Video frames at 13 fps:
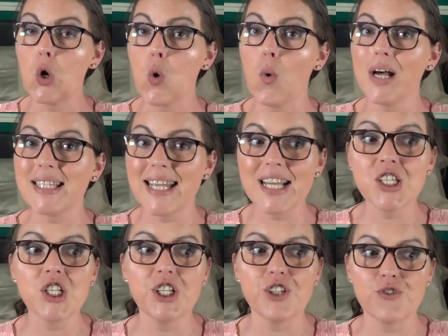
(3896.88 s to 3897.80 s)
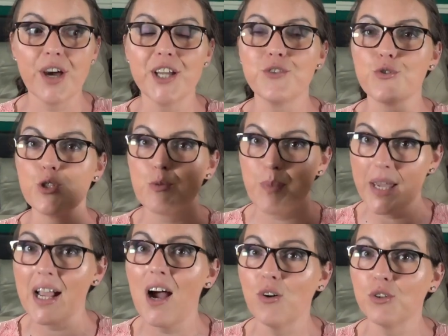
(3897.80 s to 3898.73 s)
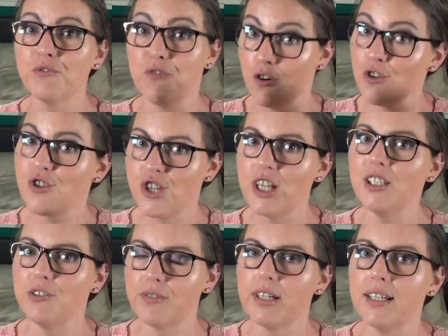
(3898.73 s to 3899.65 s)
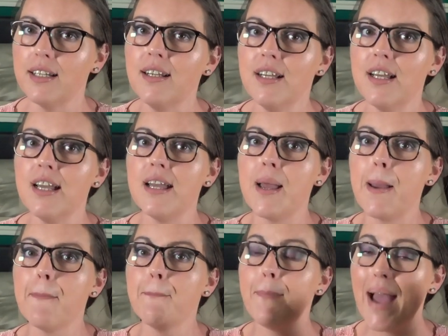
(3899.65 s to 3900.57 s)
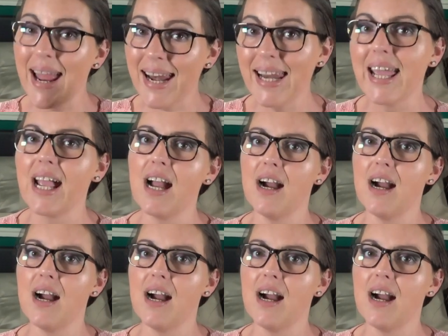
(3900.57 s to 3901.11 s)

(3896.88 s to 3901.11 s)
who was actually trying to speak out for children, banning